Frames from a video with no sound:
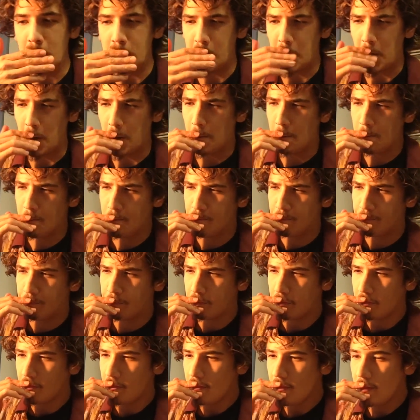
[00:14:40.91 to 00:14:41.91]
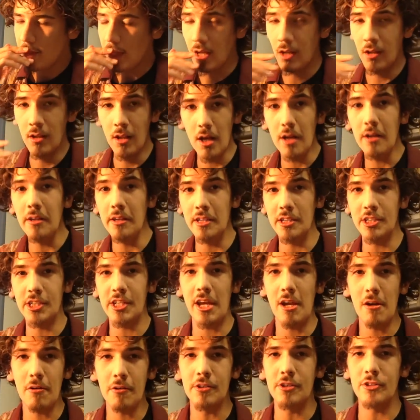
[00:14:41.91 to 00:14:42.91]
So a lot of these
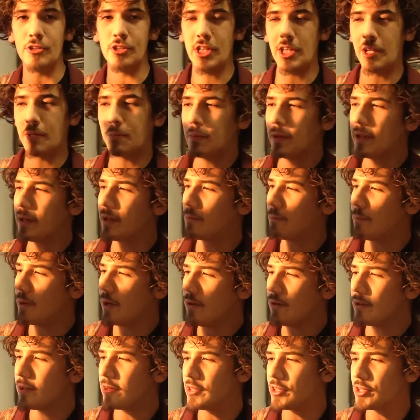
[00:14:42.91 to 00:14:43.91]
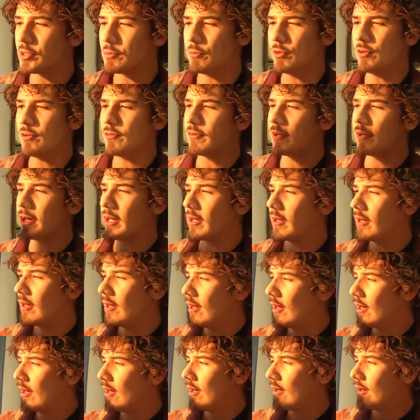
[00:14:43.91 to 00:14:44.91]
characters that appeared in this movie,
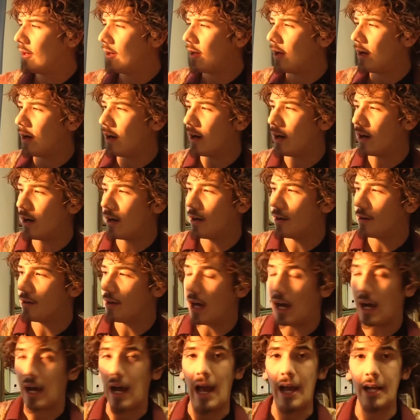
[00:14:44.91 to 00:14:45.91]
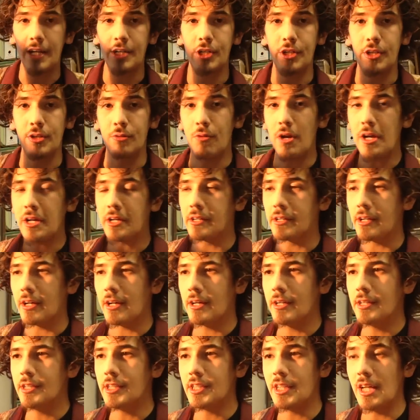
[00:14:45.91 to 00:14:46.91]
I actually
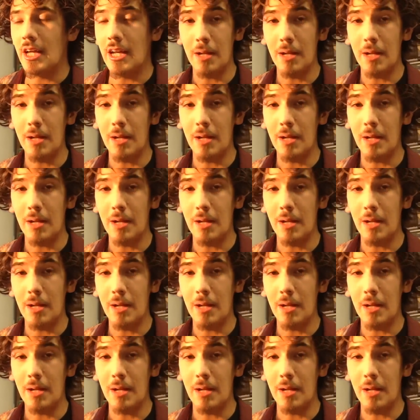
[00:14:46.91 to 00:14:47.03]
recognized.